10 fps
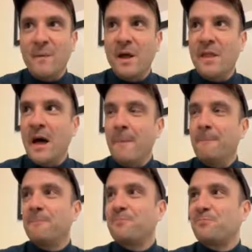like that
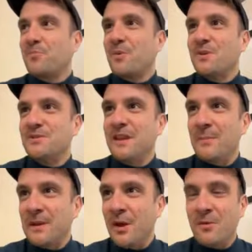to
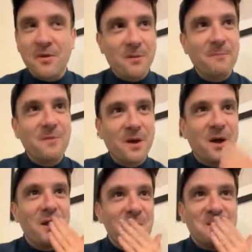let me know that
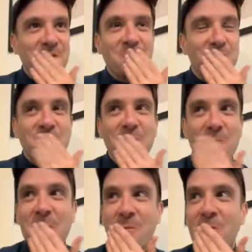I need to do
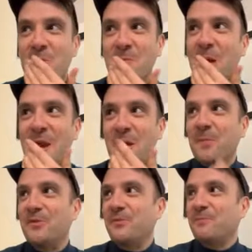a bit more with my
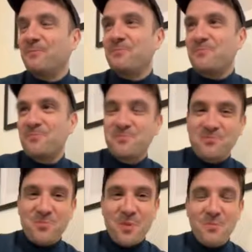lips.
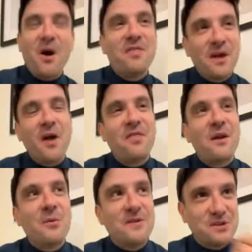But I
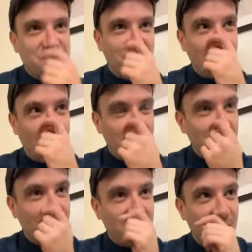think with this show, like
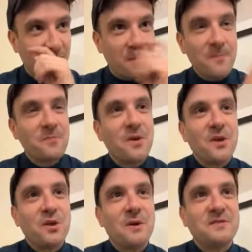you have
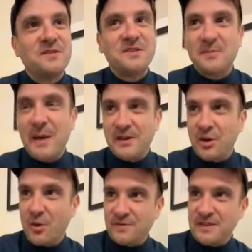to suspend a
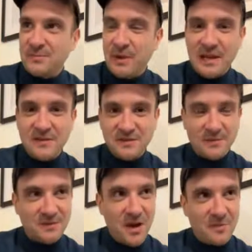lot of disbelief
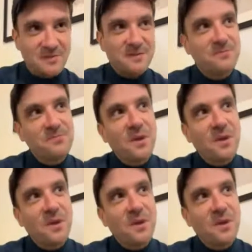sometimes.